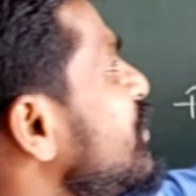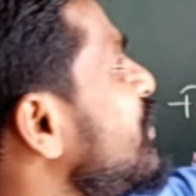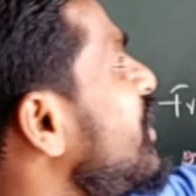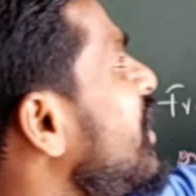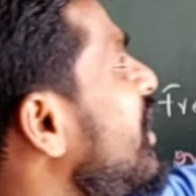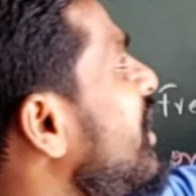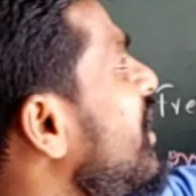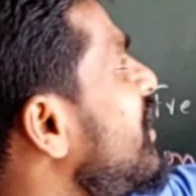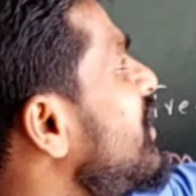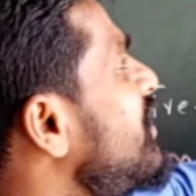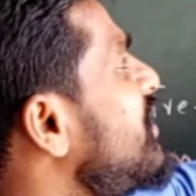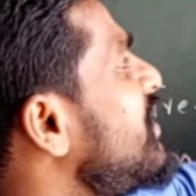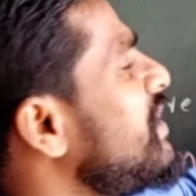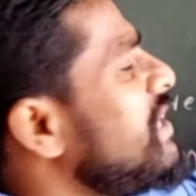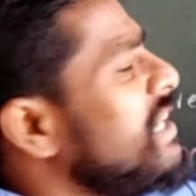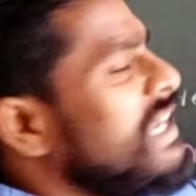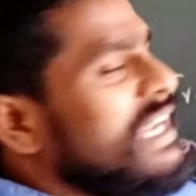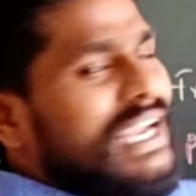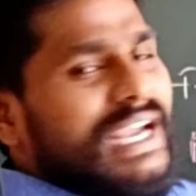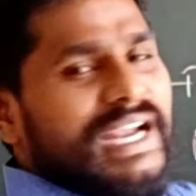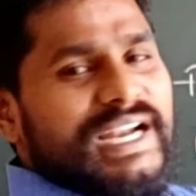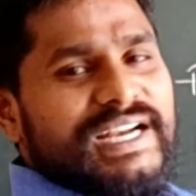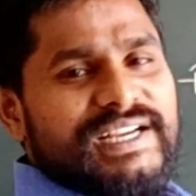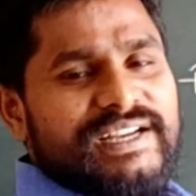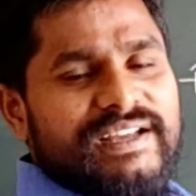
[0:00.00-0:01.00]
so
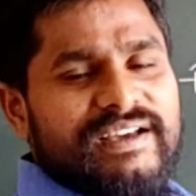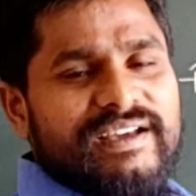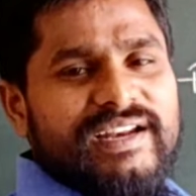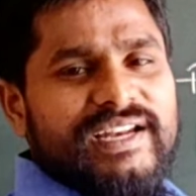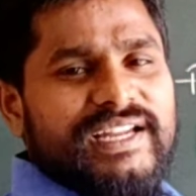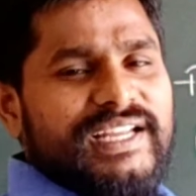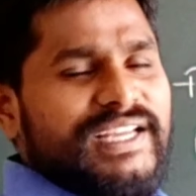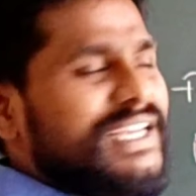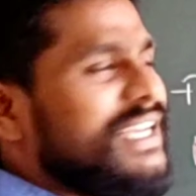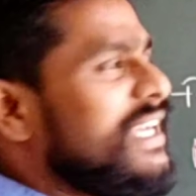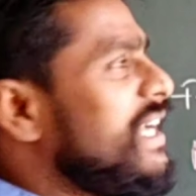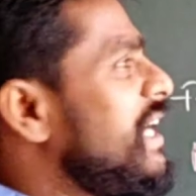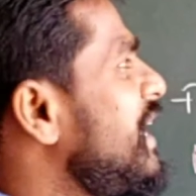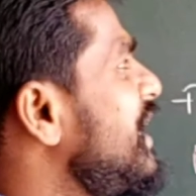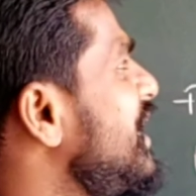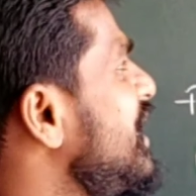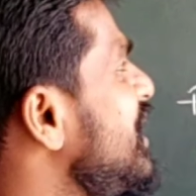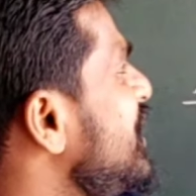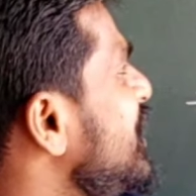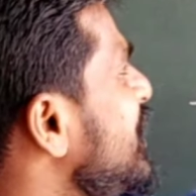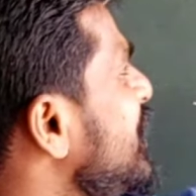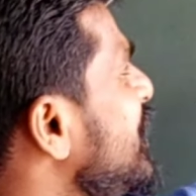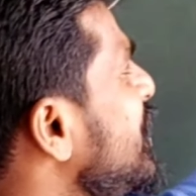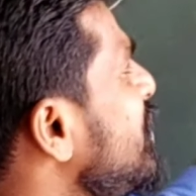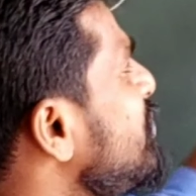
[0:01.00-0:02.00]
that entirely a
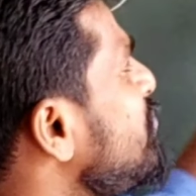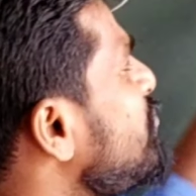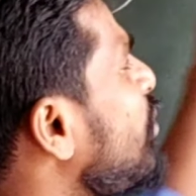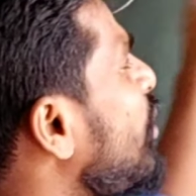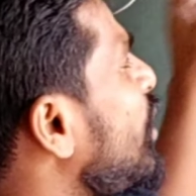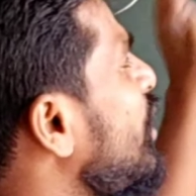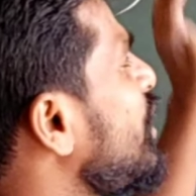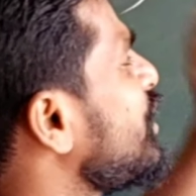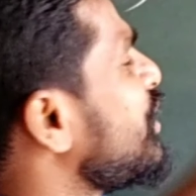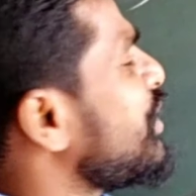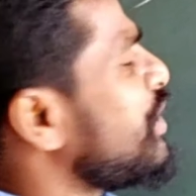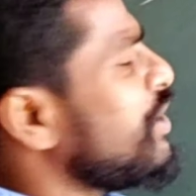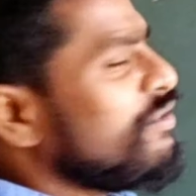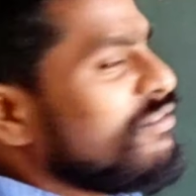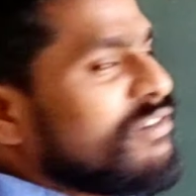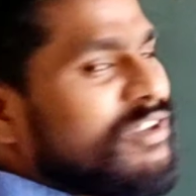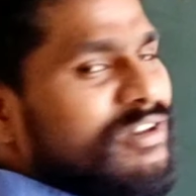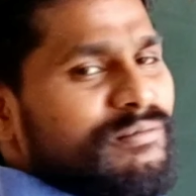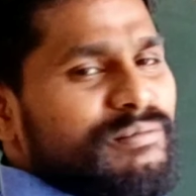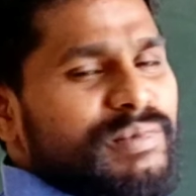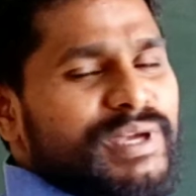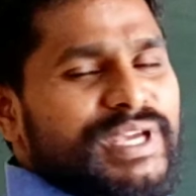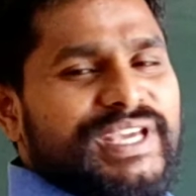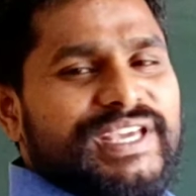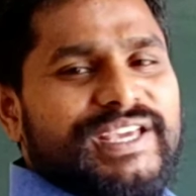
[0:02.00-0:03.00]
DNA molecule
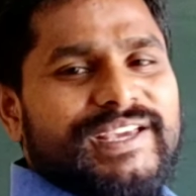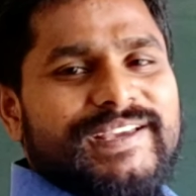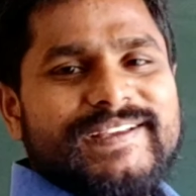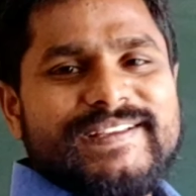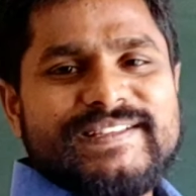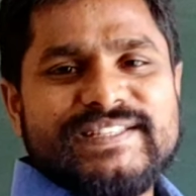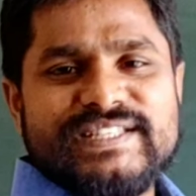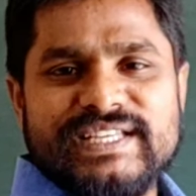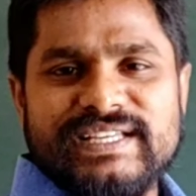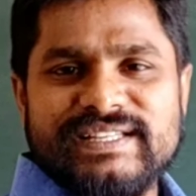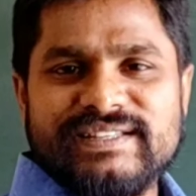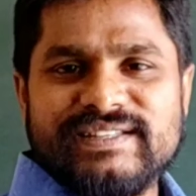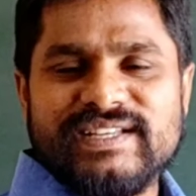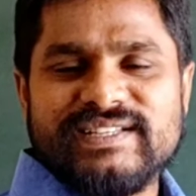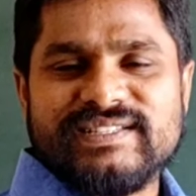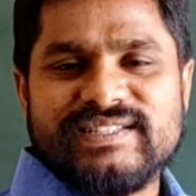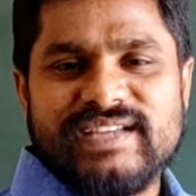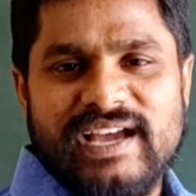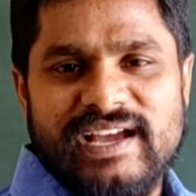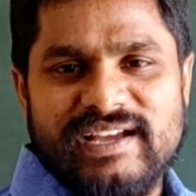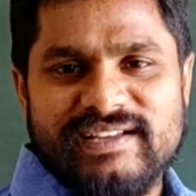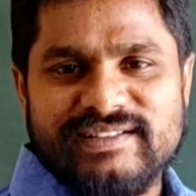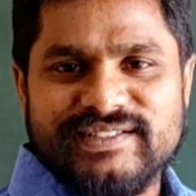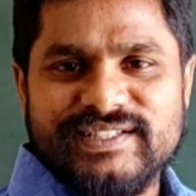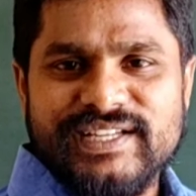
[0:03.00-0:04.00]
will be
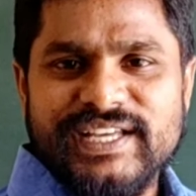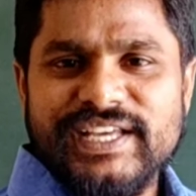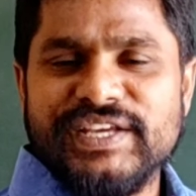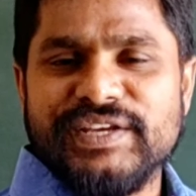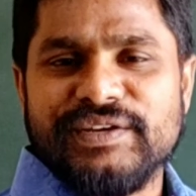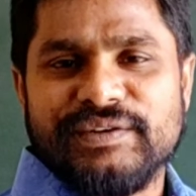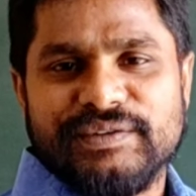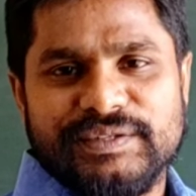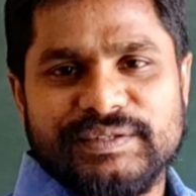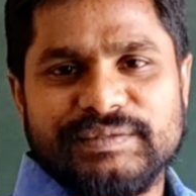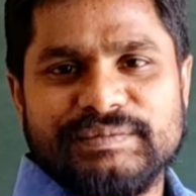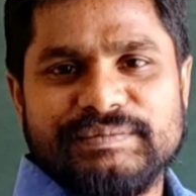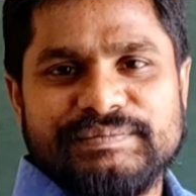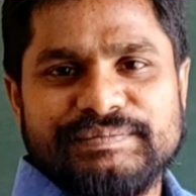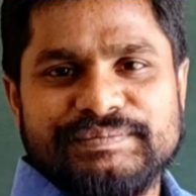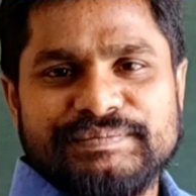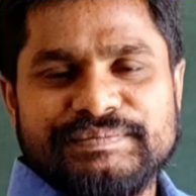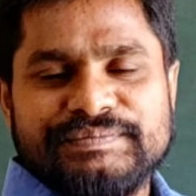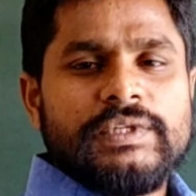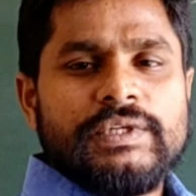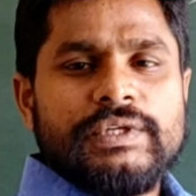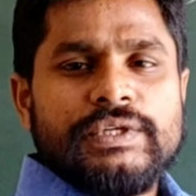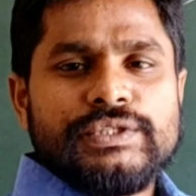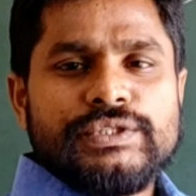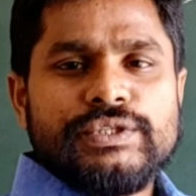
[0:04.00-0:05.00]
synthesized here.
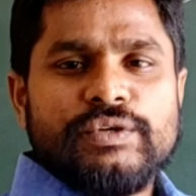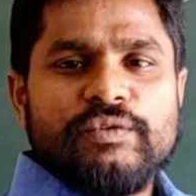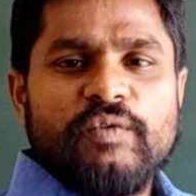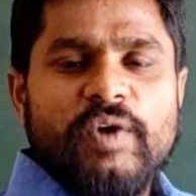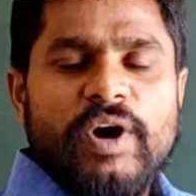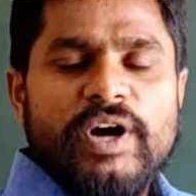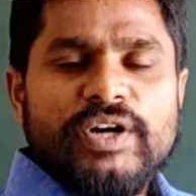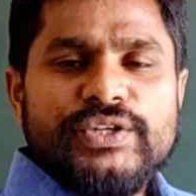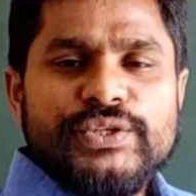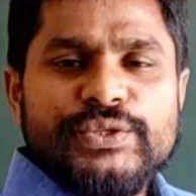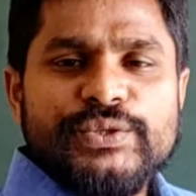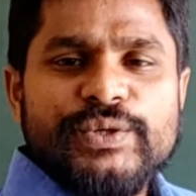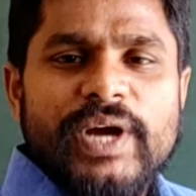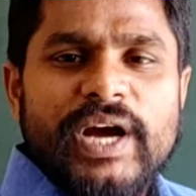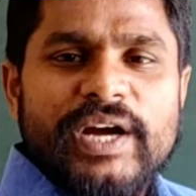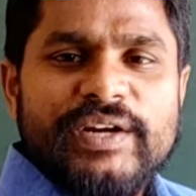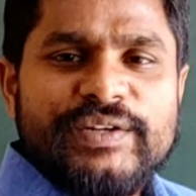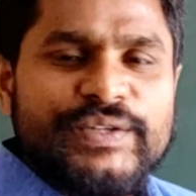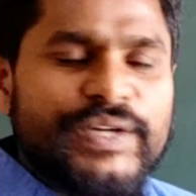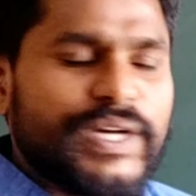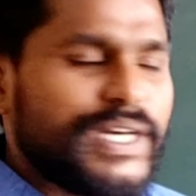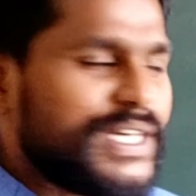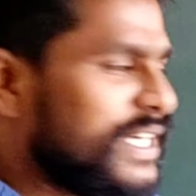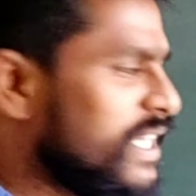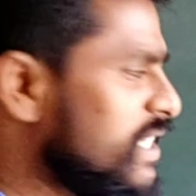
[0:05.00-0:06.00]
So what you
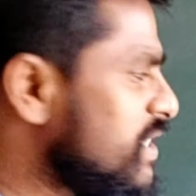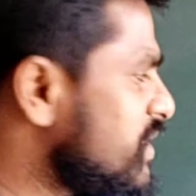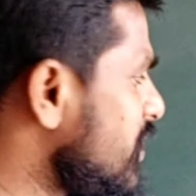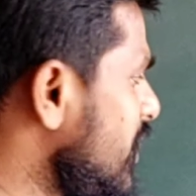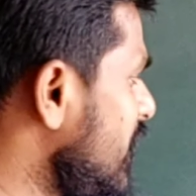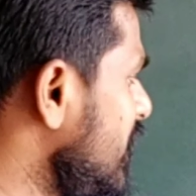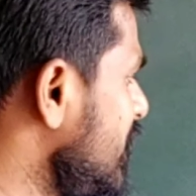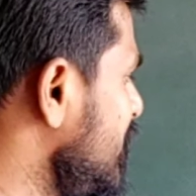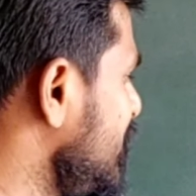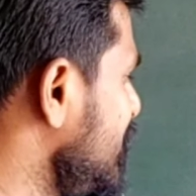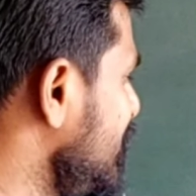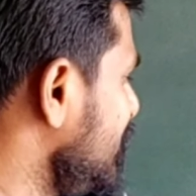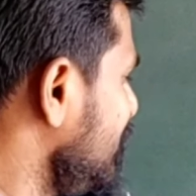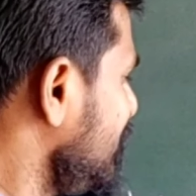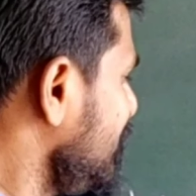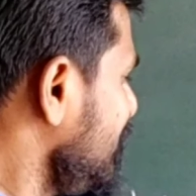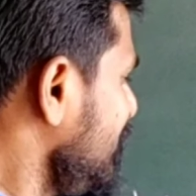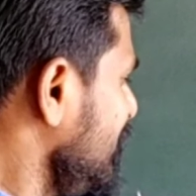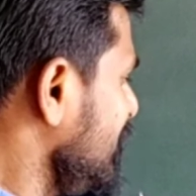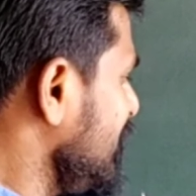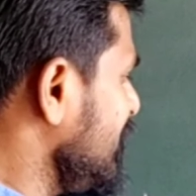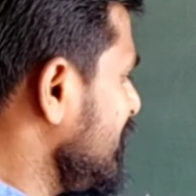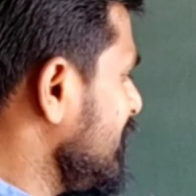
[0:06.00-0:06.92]
have to understand here?